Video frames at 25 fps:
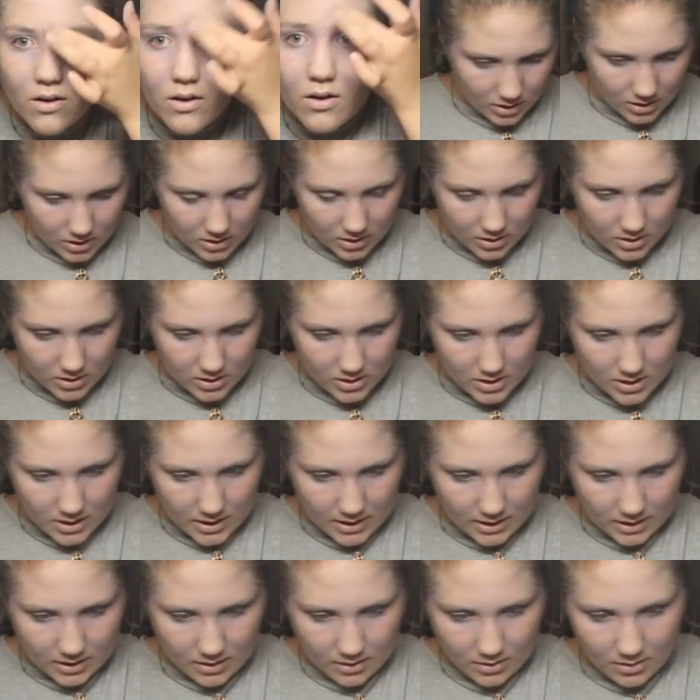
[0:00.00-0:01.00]
You can
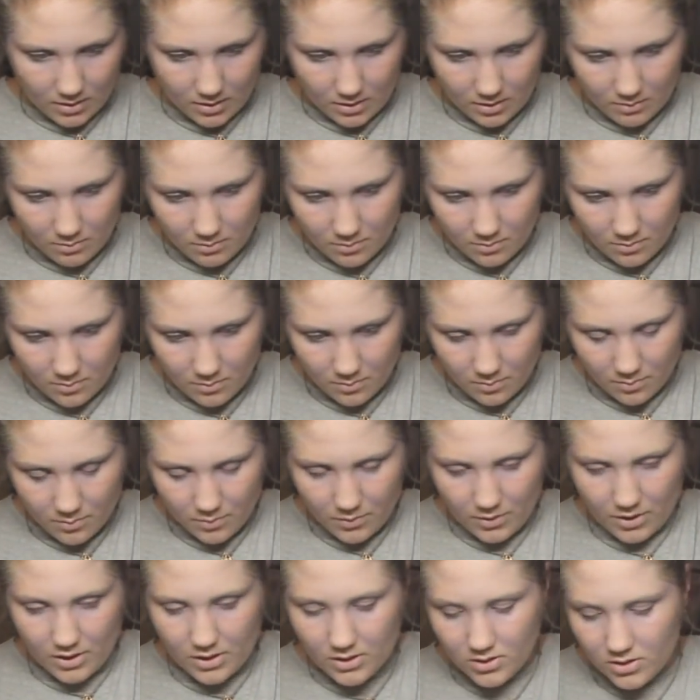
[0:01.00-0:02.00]
take a
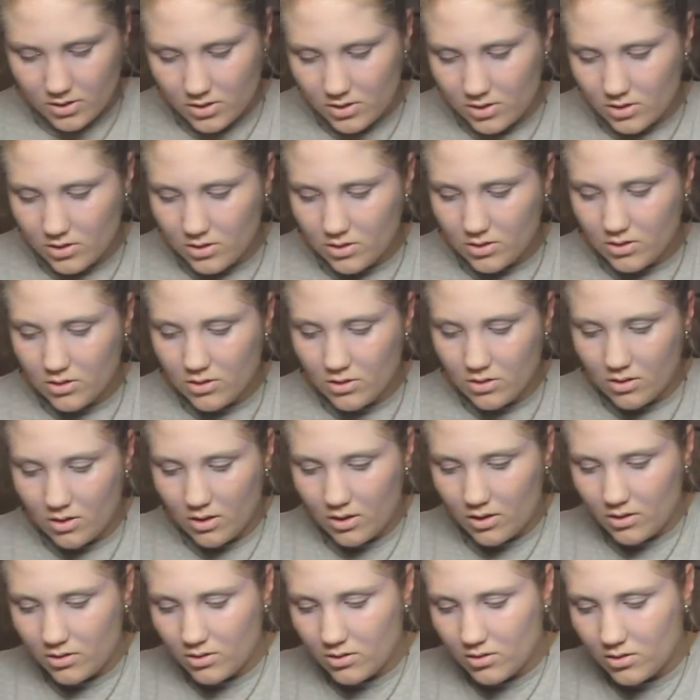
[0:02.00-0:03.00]
brush
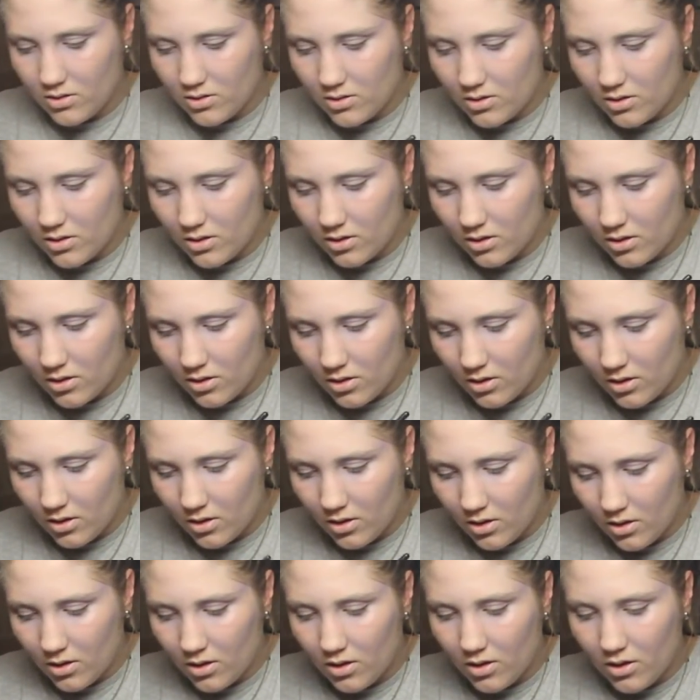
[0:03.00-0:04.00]
and
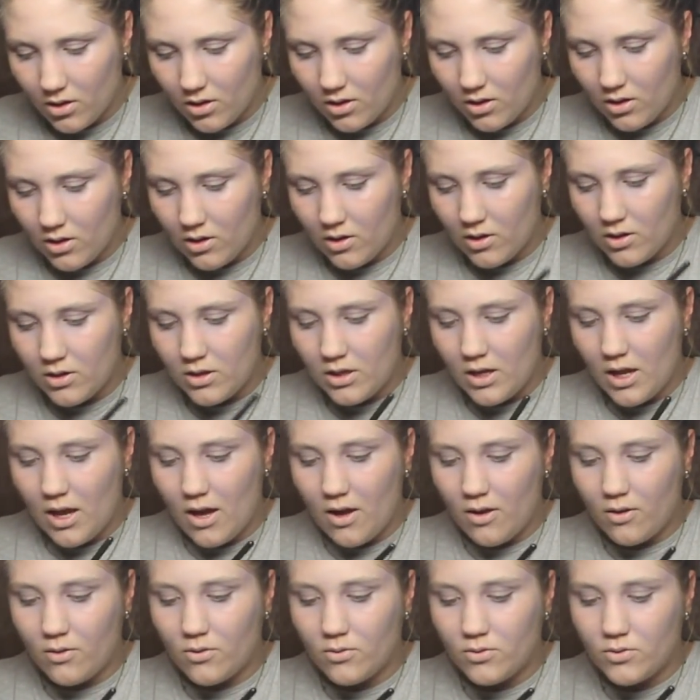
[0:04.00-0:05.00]

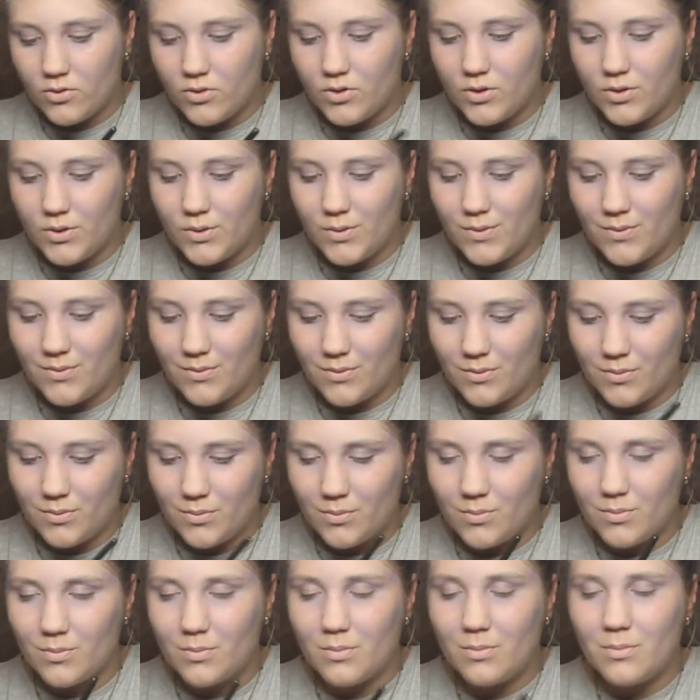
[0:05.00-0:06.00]
now do
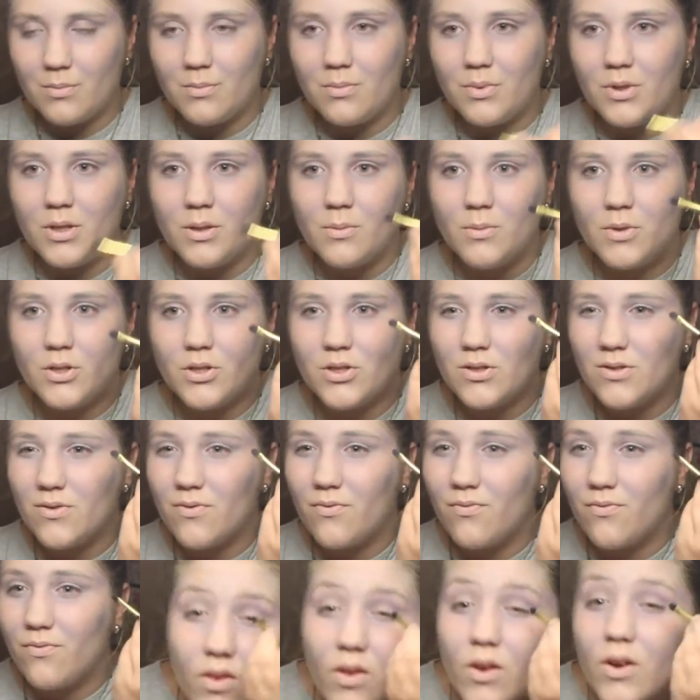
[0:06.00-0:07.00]
pretty much the
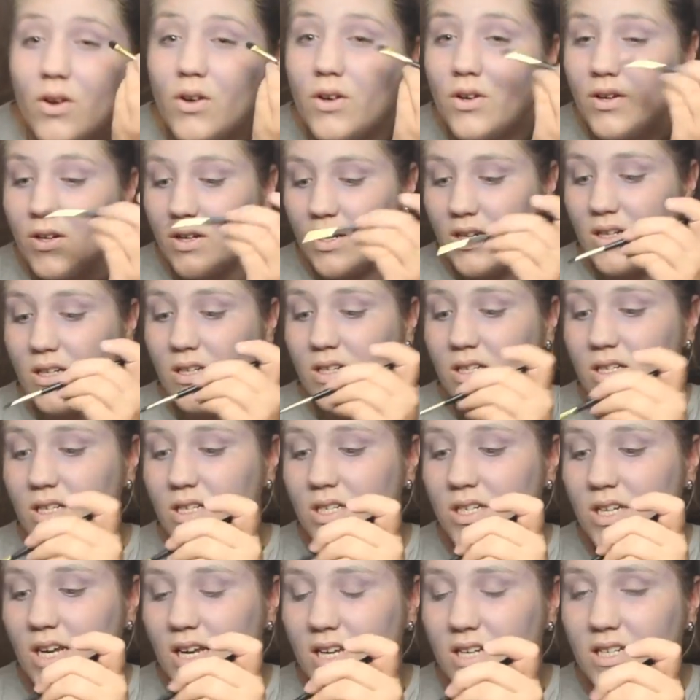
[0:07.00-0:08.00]
third
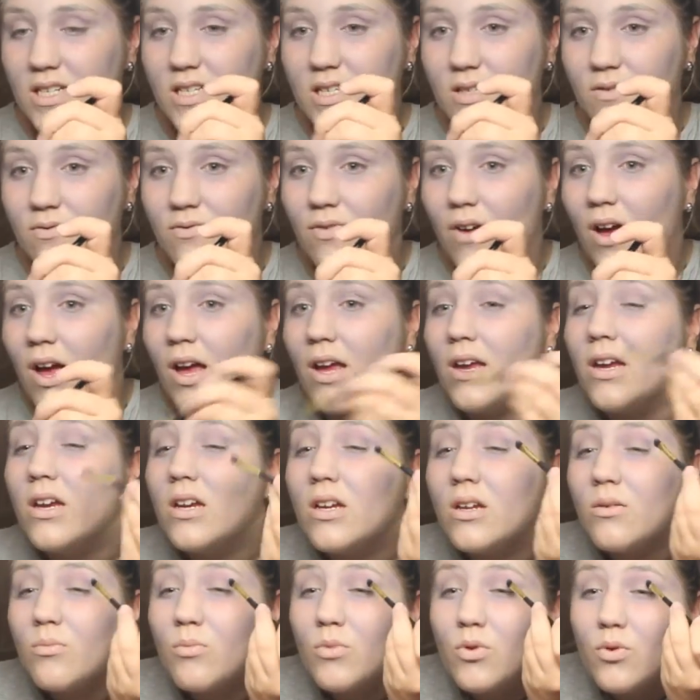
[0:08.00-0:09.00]

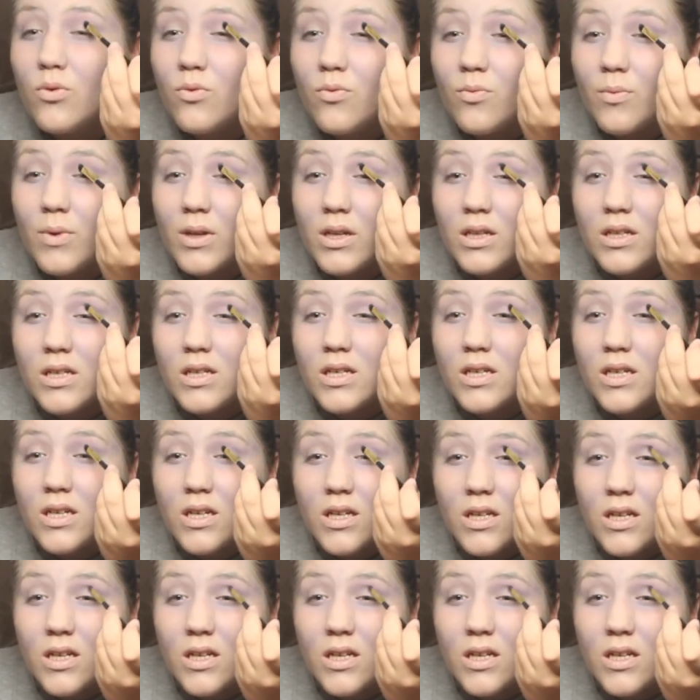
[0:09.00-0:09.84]
intensifying movement.